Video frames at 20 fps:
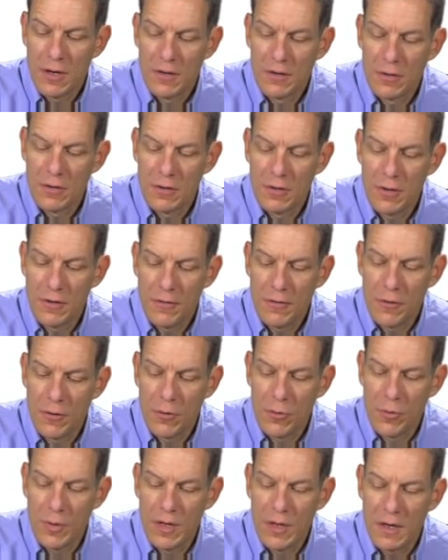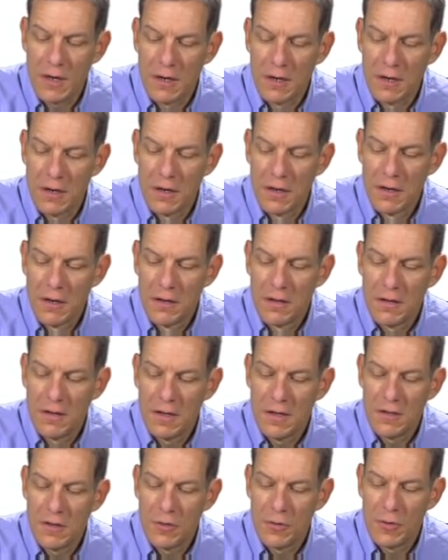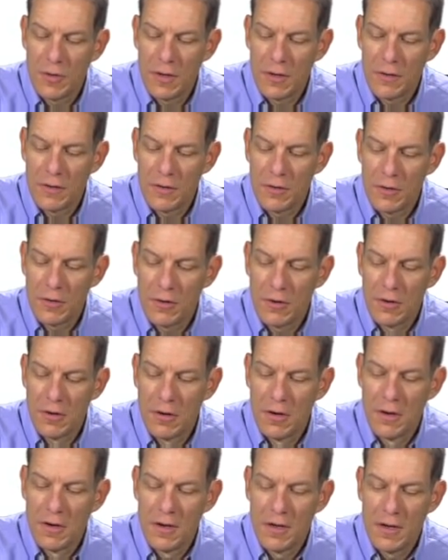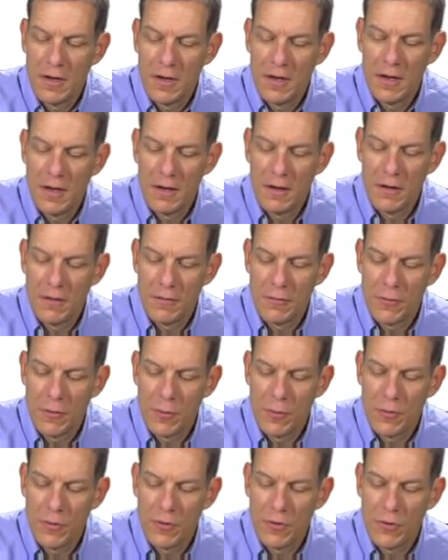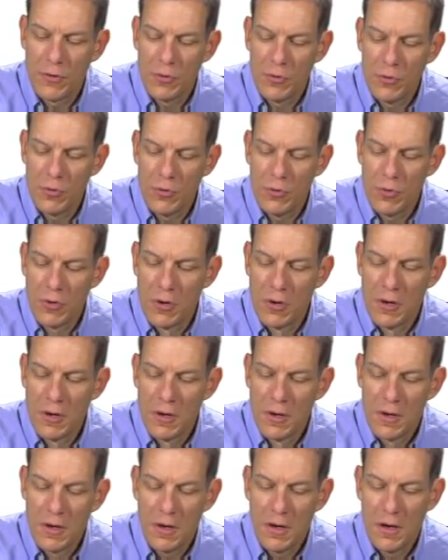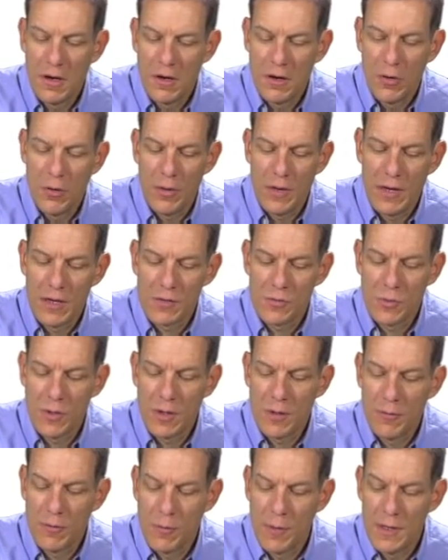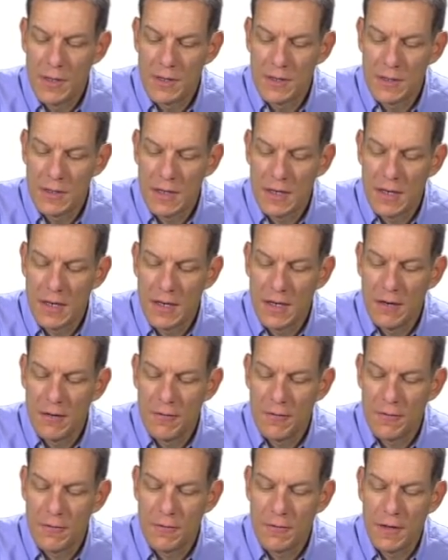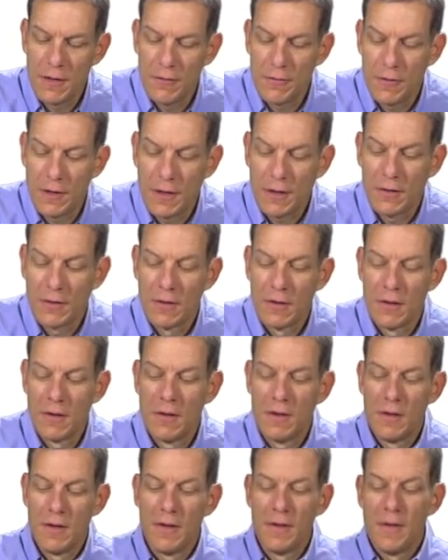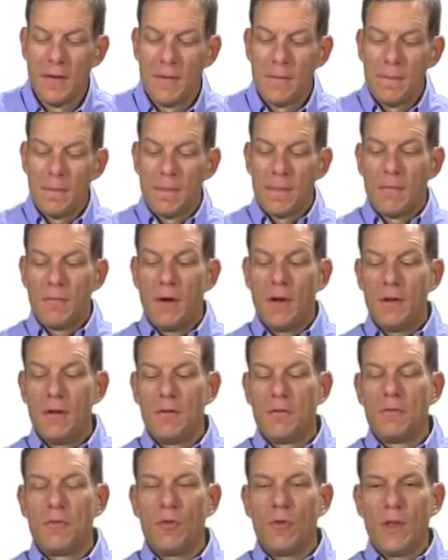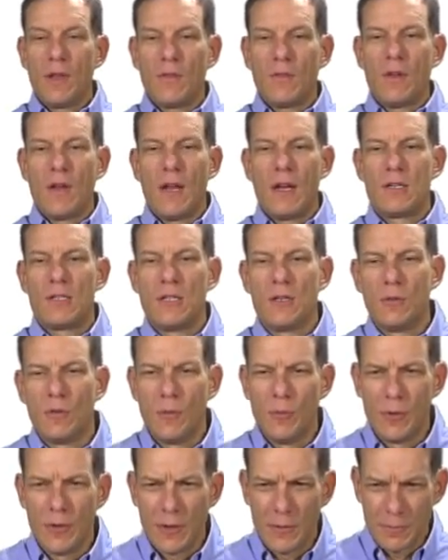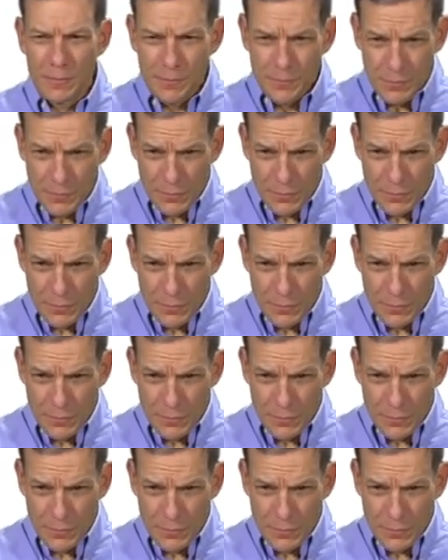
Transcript: enter. If they're weak, they don't enter. And firm 2 only has one information set, and they fight. Right? So that's a Nash equilibrium.